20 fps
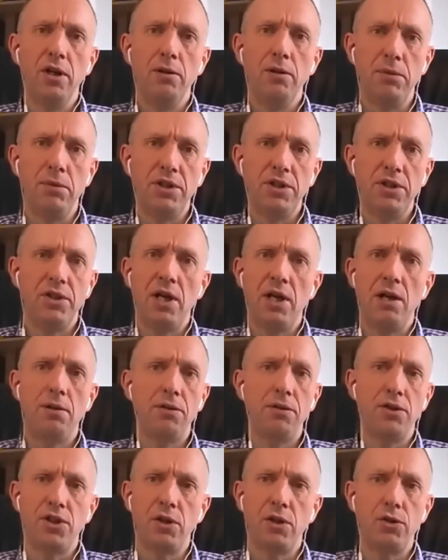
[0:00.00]
mental
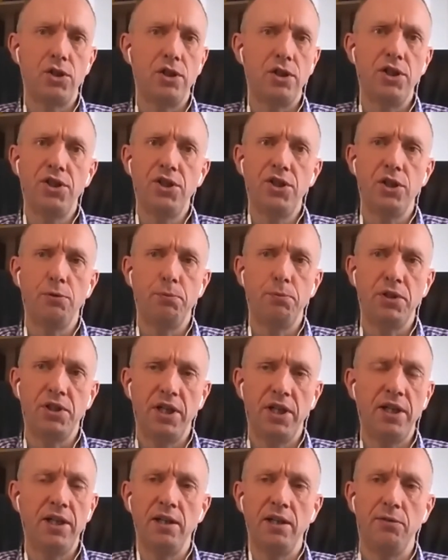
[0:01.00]
health and social issues,
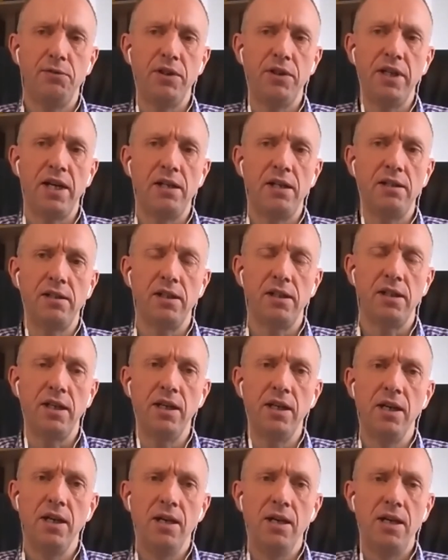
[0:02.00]
particularly for the elderly,